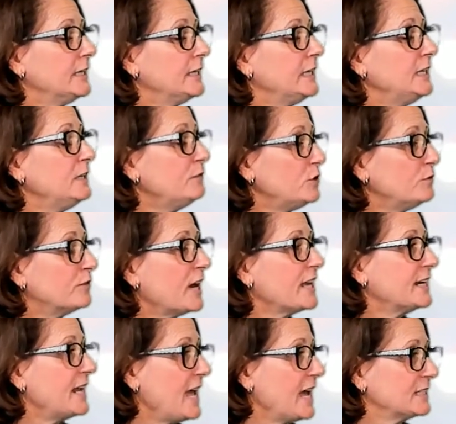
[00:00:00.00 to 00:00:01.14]
If you've got
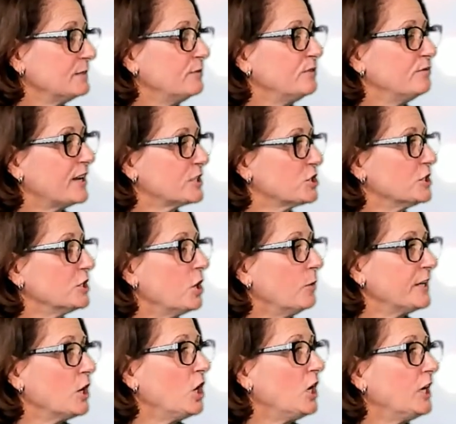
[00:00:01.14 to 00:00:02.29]
an active infection
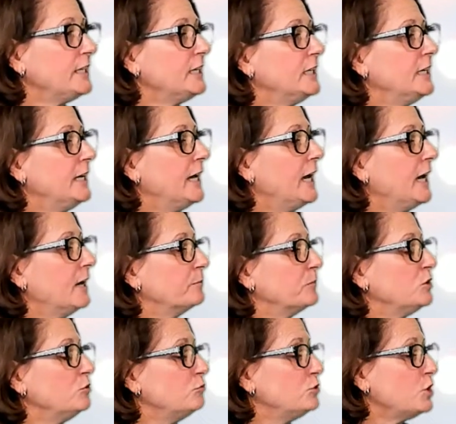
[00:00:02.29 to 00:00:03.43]
going on,
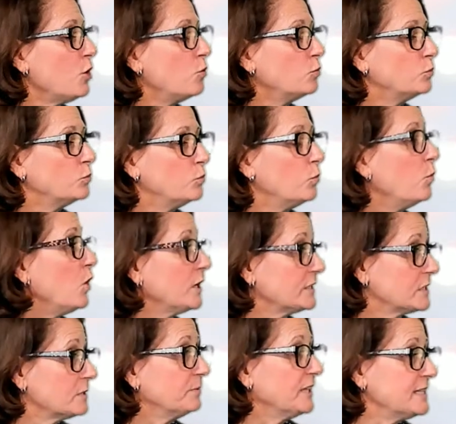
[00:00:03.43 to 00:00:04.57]
you don't want
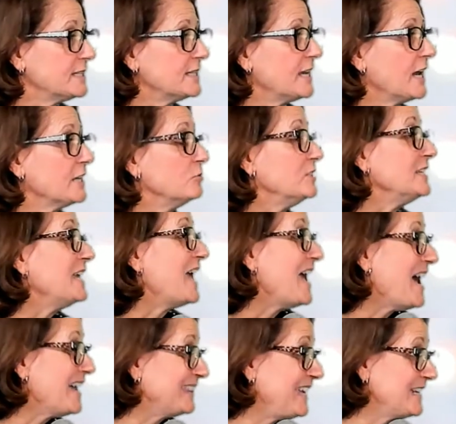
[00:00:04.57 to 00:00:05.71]
to place the IUD
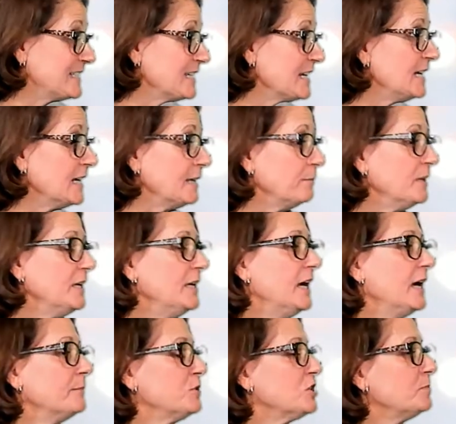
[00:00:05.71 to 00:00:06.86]
at that time,
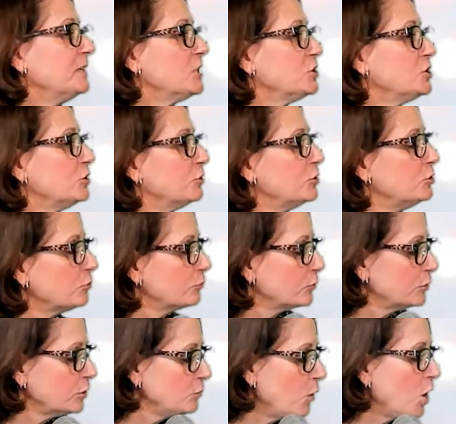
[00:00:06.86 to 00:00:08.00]
just because you
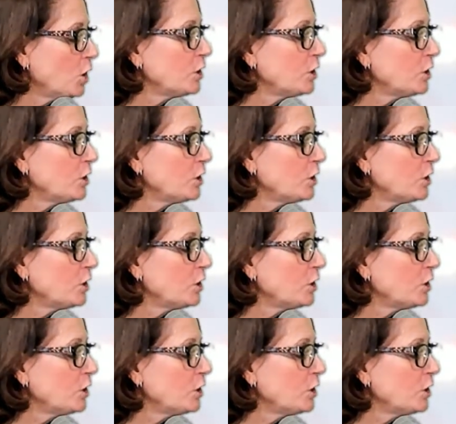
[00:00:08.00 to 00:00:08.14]
are